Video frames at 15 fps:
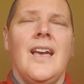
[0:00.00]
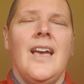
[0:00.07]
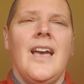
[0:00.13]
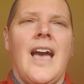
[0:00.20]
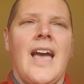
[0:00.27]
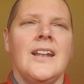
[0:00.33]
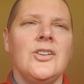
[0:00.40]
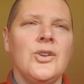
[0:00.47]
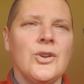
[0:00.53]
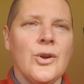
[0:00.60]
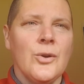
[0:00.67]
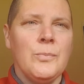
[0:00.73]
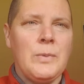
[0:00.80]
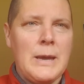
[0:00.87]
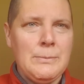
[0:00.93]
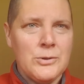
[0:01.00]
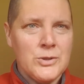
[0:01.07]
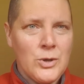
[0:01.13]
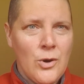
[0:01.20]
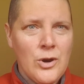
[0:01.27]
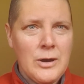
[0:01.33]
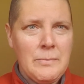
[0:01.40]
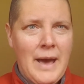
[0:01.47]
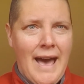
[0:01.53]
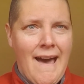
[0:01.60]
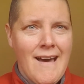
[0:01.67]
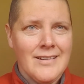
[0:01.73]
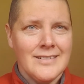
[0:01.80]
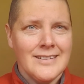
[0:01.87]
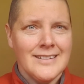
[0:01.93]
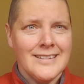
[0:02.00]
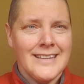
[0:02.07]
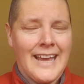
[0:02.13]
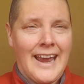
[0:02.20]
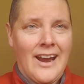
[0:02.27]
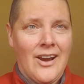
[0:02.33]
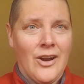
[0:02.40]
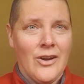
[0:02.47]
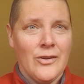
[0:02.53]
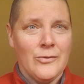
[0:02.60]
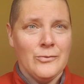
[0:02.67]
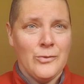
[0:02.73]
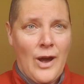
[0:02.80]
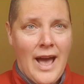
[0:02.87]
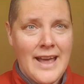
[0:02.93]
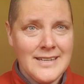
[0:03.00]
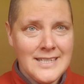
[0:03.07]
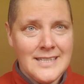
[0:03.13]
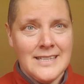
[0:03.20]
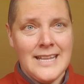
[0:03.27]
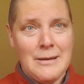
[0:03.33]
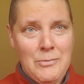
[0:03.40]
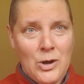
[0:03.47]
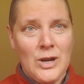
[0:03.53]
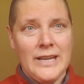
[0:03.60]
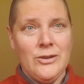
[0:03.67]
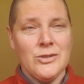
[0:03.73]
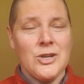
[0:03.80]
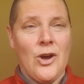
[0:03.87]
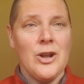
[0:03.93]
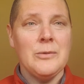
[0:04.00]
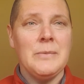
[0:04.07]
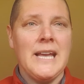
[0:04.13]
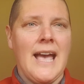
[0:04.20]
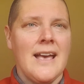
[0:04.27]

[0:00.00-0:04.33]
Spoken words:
and, people talk about their right, their bodily autonomy.